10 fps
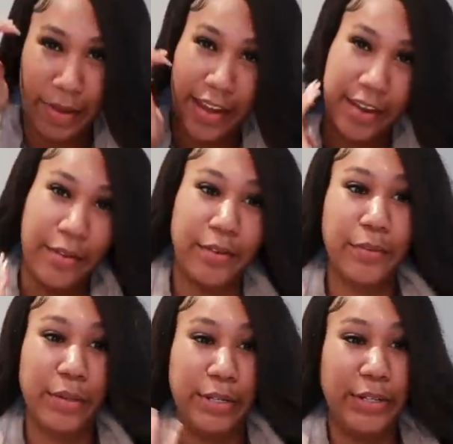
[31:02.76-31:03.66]
my hair.
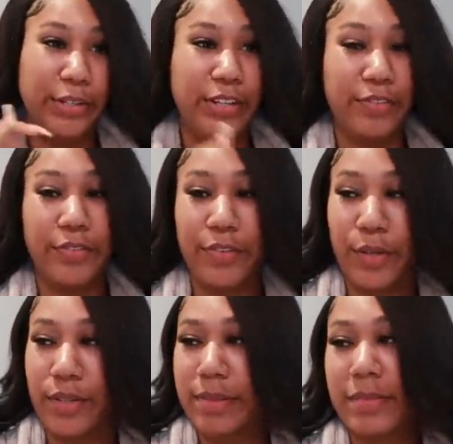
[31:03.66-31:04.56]
Wanted to look different for
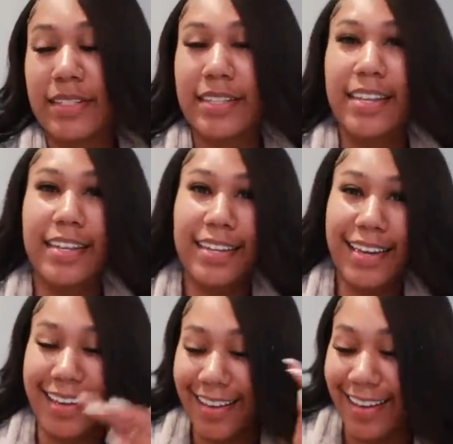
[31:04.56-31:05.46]
Christmas.
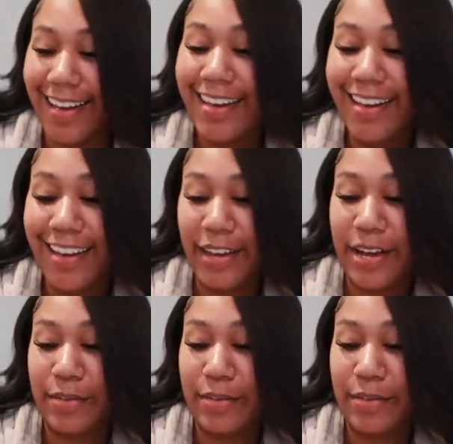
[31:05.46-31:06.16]
And